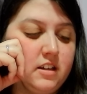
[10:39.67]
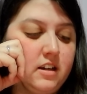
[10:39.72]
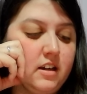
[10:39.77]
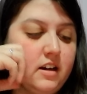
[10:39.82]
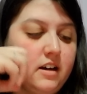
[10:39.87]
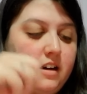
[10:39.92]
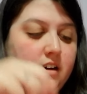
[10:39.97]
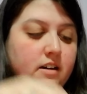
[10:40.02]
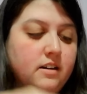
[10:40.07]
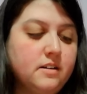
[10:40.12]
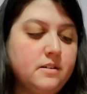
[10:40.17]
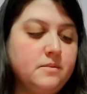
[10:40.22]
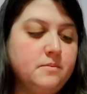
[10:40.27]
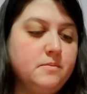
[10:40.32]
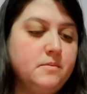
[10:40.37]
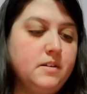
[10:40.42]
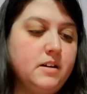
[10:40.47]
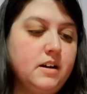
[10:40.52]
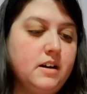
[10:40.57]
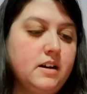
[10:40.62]
I
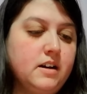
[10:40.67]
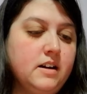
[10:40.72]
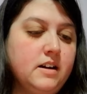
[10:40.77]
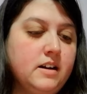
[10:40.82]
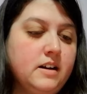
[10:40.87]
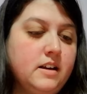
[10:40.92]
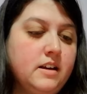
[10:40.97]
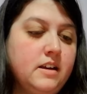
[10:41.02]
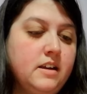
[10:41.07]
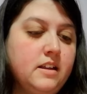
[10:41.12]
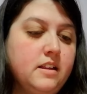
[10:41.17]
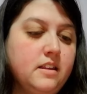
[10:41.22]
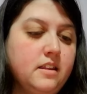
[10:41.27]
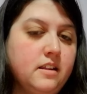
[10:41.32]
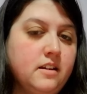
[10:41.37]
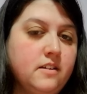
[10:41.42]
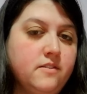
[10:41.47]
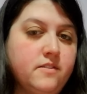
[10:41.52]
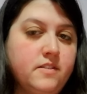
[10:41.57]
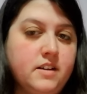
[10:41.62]

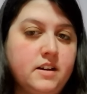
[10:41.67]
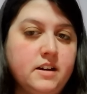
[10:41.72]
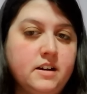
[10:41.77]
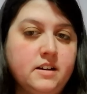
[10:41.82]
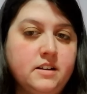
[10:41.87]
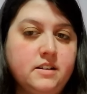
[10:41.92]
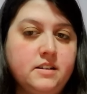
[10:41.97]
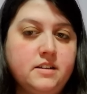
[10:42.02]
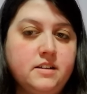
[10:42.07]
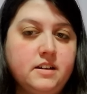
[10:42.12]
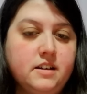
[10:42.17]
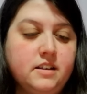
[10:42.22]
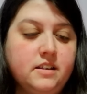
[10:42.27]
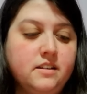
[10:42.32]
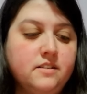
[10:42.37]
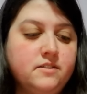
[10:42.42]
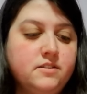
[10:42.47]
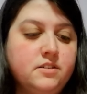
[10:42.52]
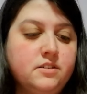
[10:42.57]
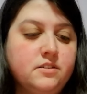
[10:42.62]
love that. I
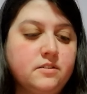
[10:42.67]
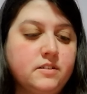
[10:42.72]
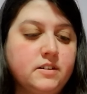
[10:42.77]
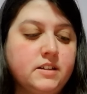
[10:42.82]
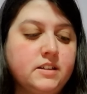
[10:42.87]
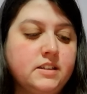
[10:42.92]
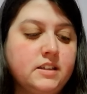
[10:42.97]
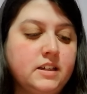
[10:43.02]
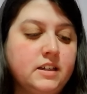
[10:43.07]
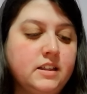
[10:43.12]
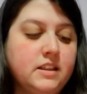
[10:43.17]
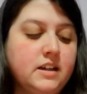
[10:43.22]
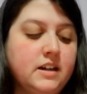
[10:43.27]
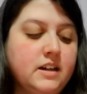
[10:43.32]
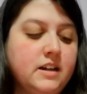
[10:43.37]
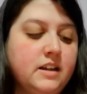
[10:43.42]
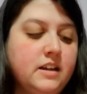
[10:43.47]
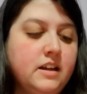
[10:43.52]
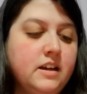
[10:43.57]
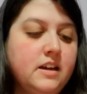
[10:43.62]
love stories like
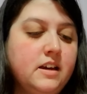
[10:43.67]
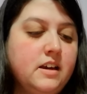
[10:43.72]
that.